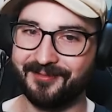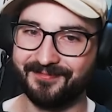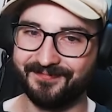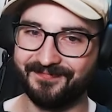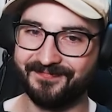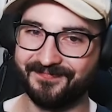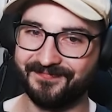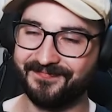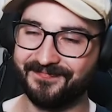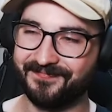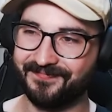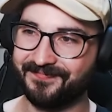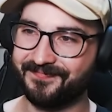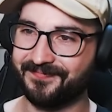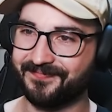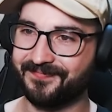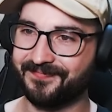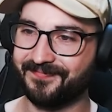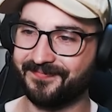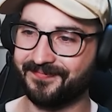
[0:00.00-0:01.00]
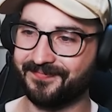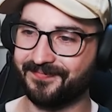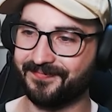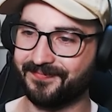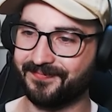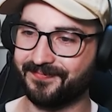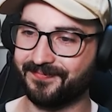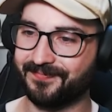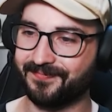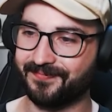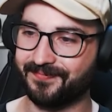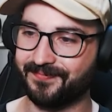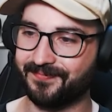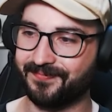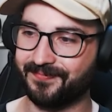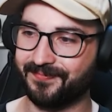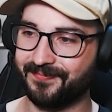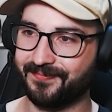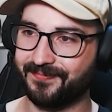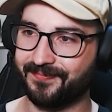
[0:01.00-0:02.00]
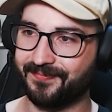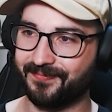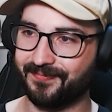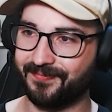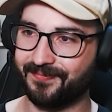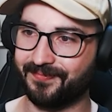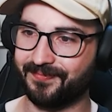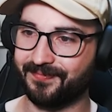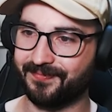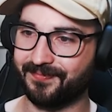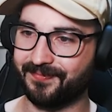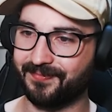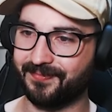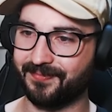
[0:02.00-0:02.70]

I can't believe I yelled at my teacher.